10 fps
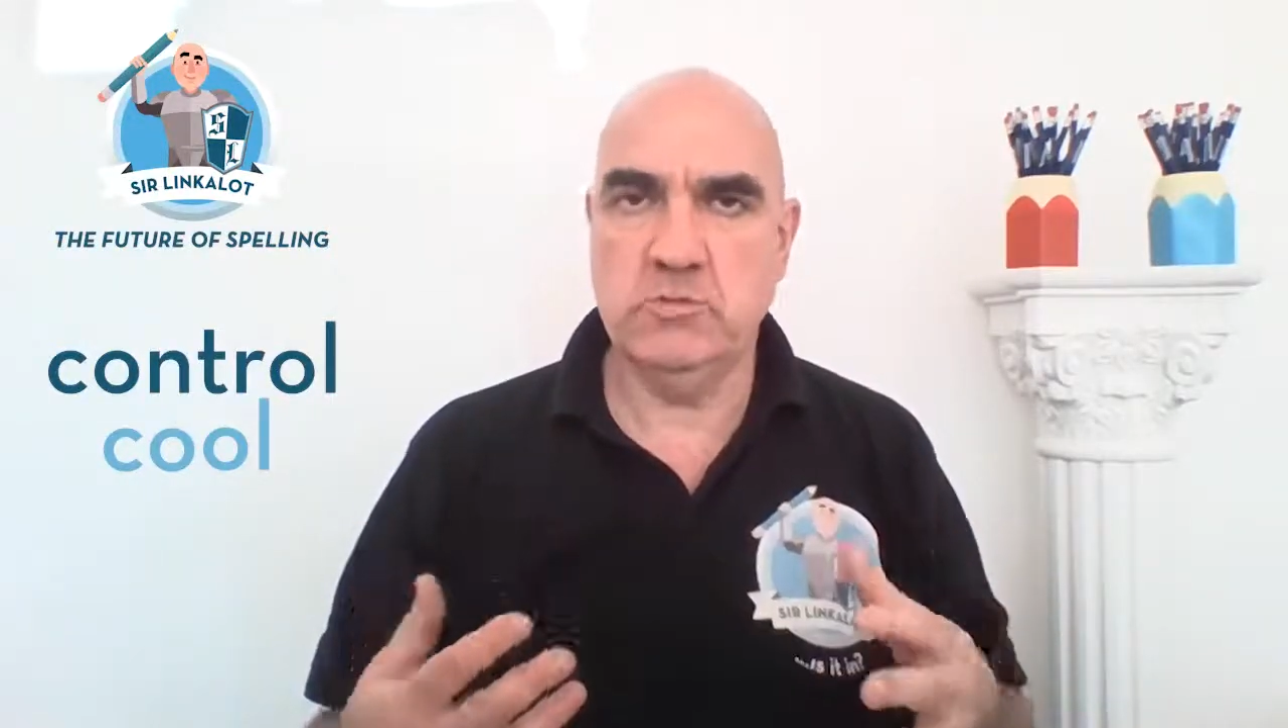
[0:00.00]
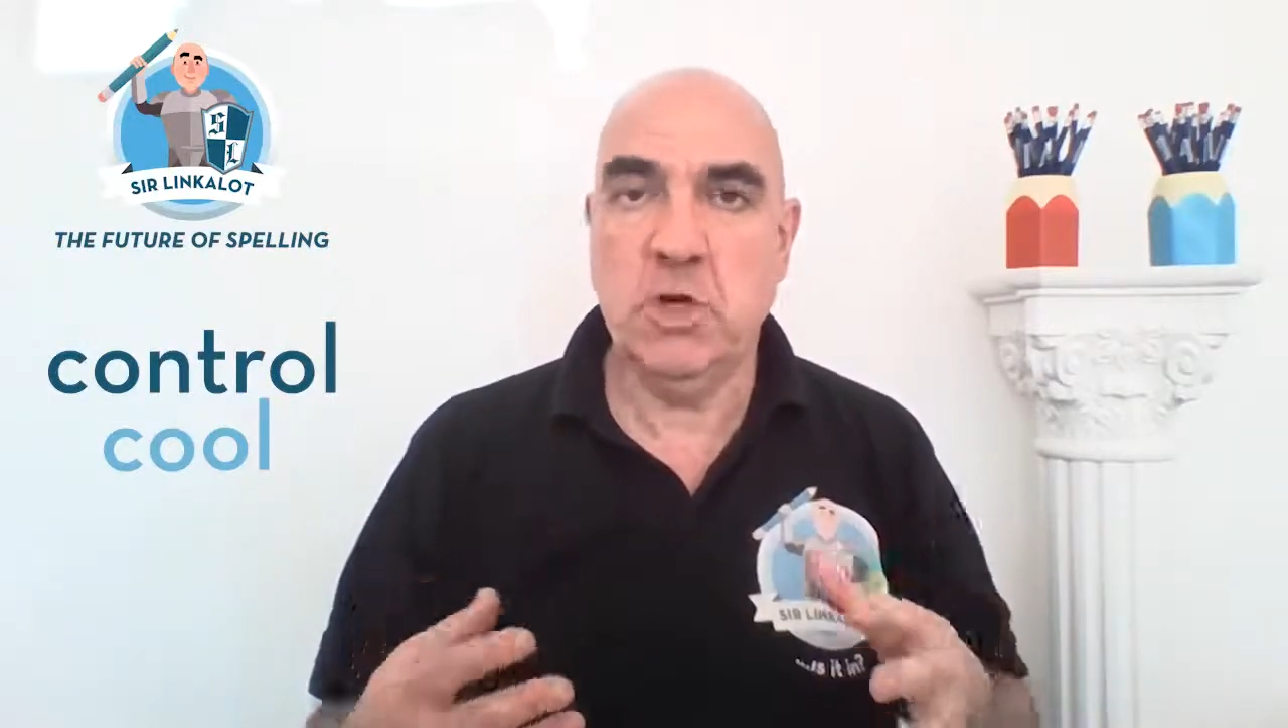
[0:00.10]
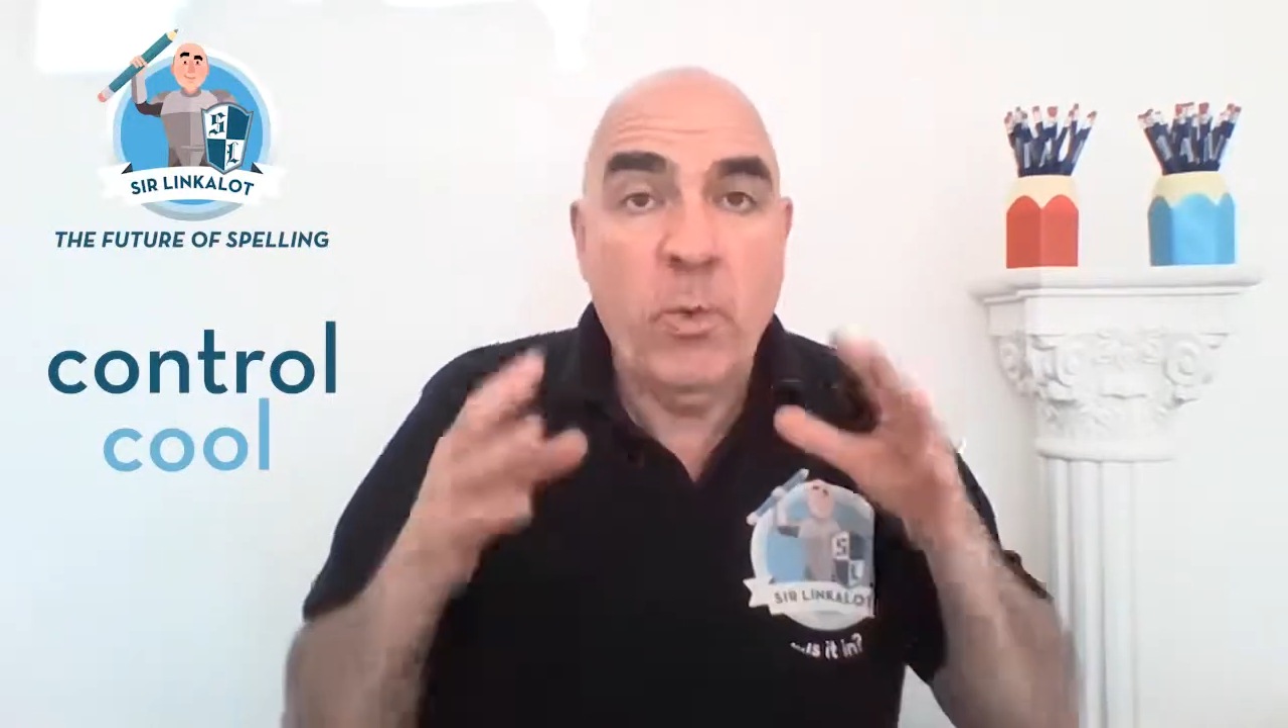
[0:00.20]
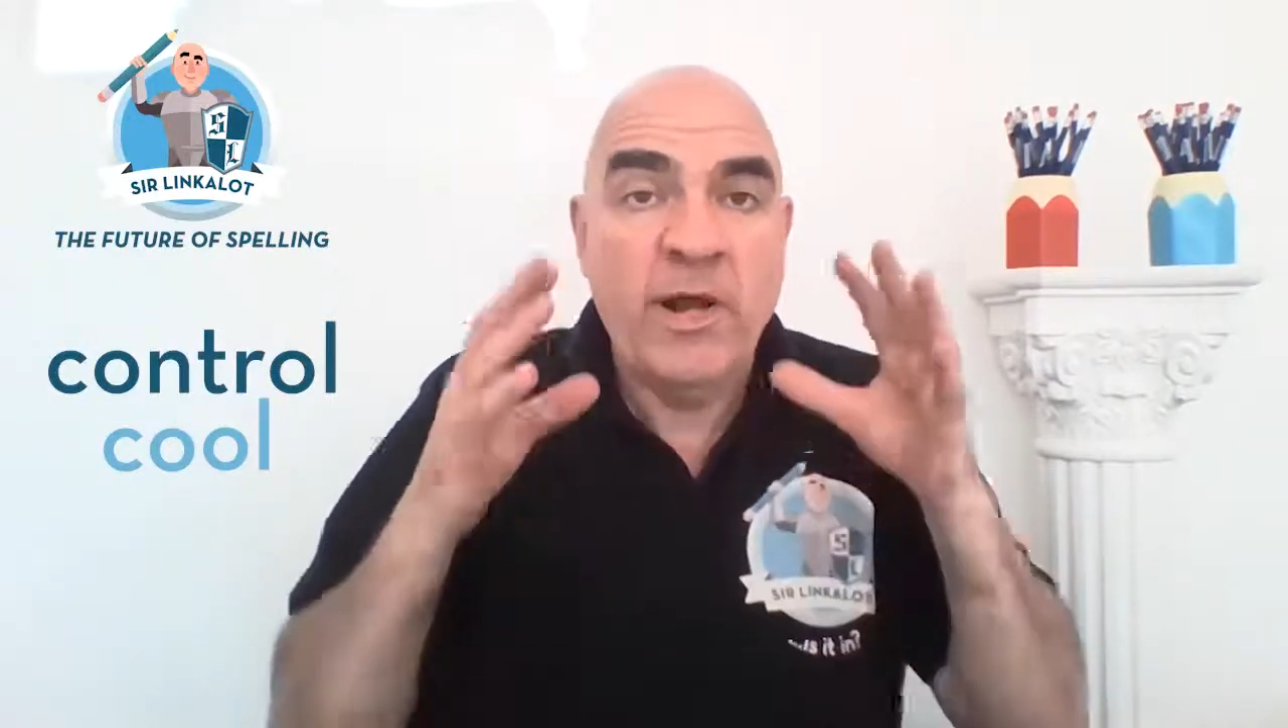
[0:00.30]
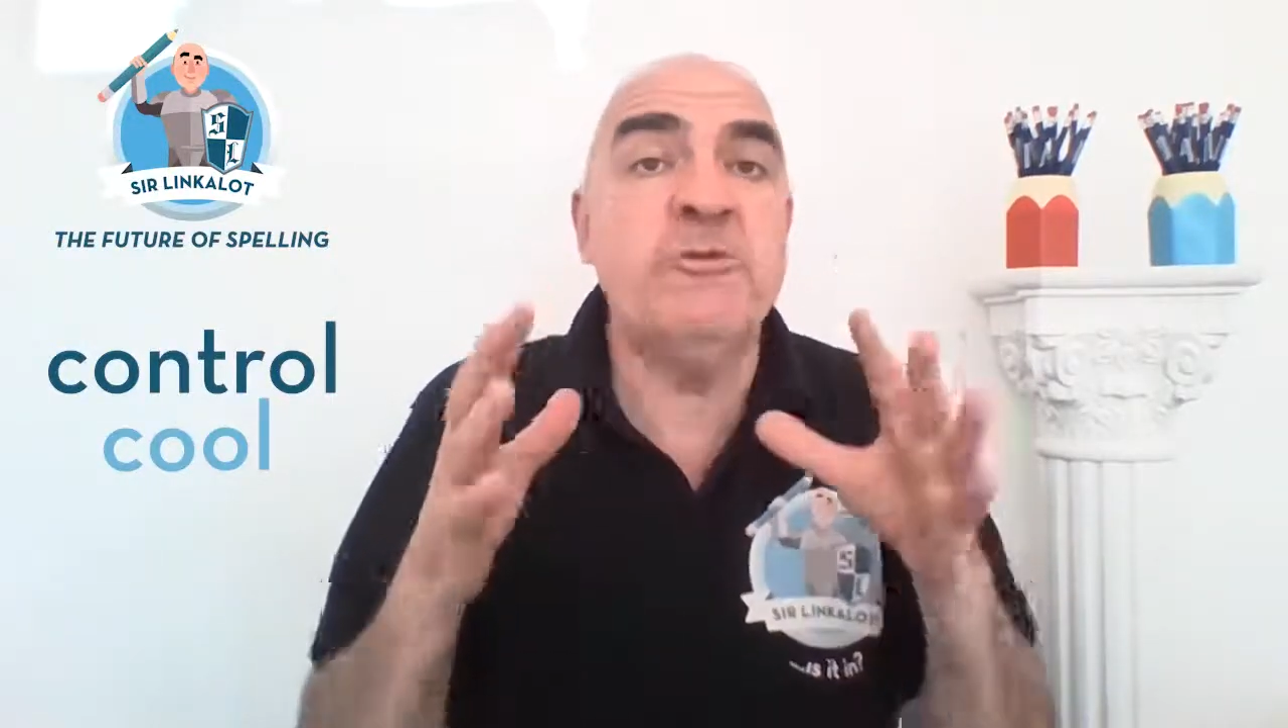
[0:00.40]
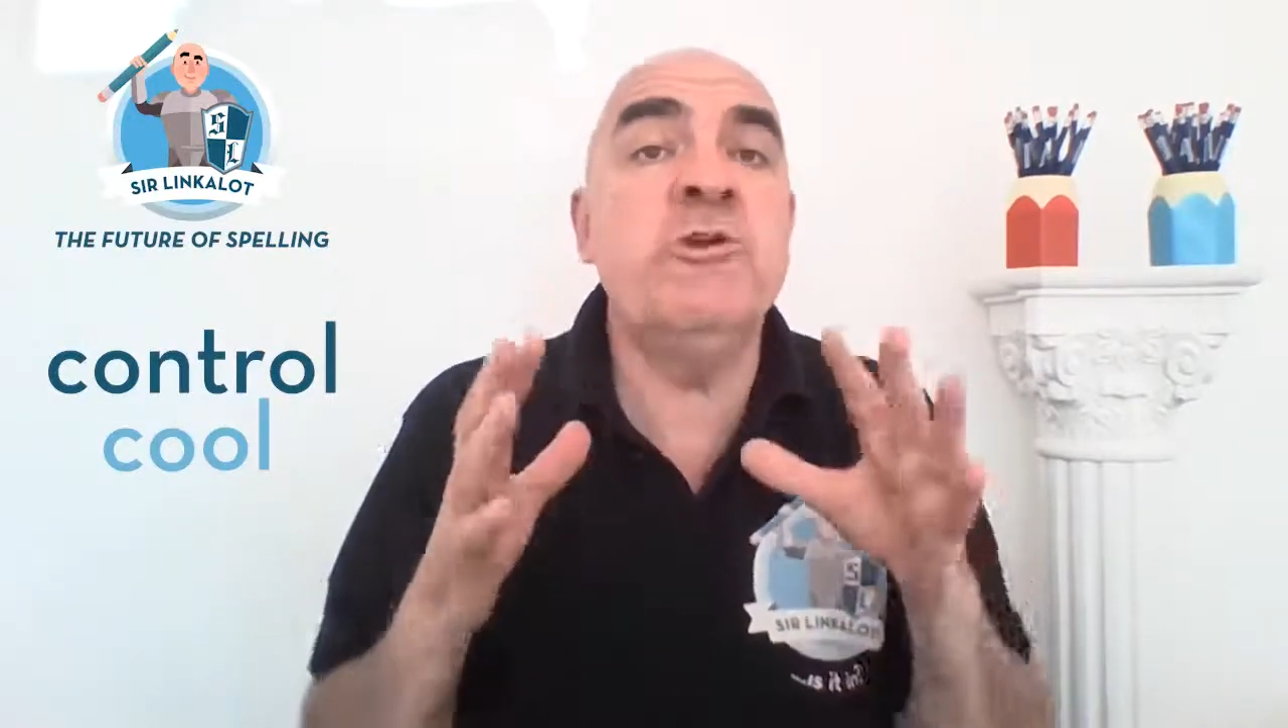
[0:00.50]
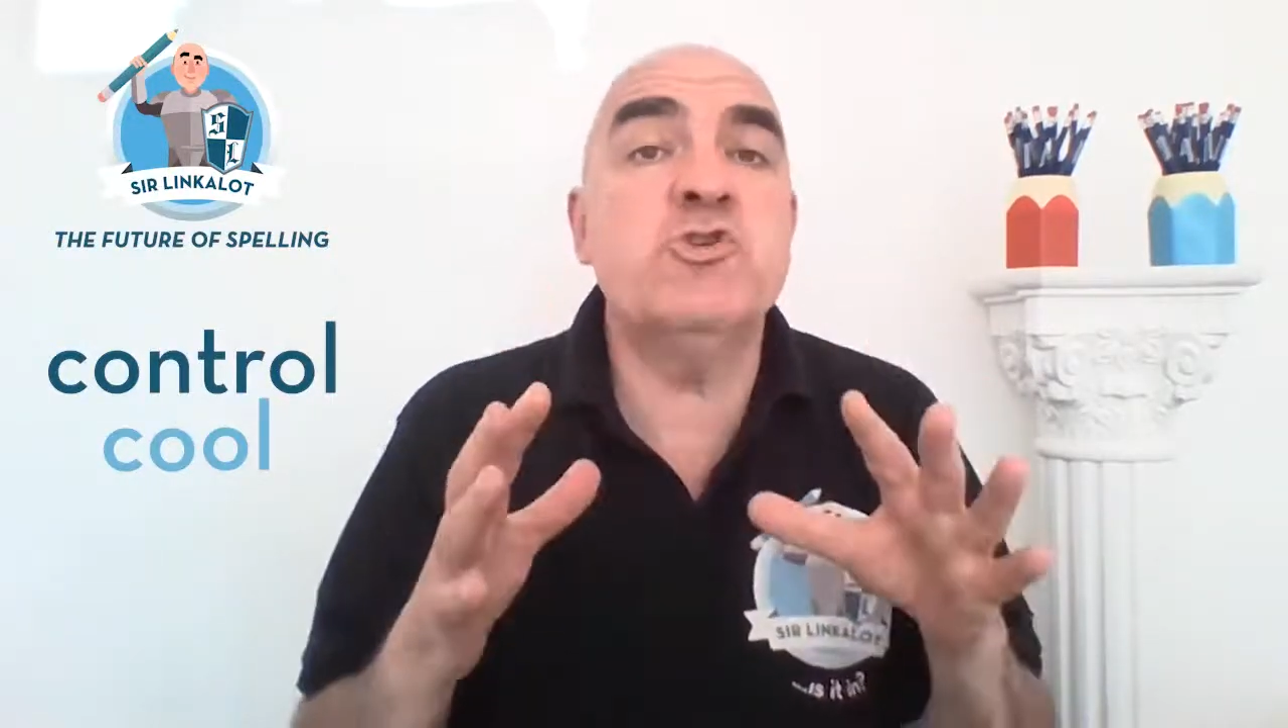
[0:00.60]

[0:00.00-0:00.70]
Or when you're in